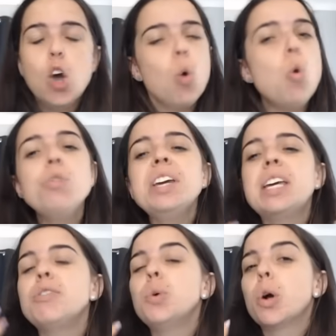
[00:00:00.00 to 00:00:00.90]
Or they
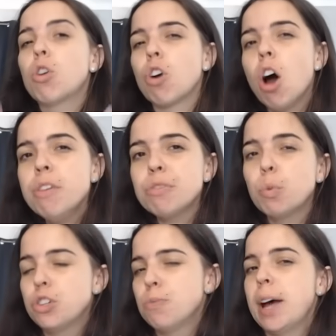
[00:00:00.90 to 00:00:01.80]
give you a graph,
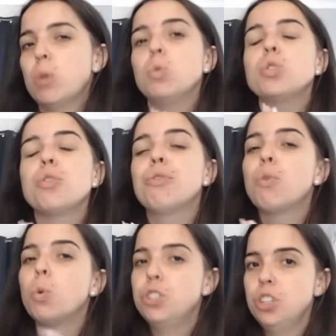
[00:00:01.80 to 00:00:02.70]
which might also
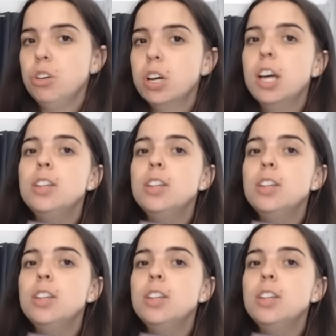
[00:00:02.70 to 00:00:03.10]
force you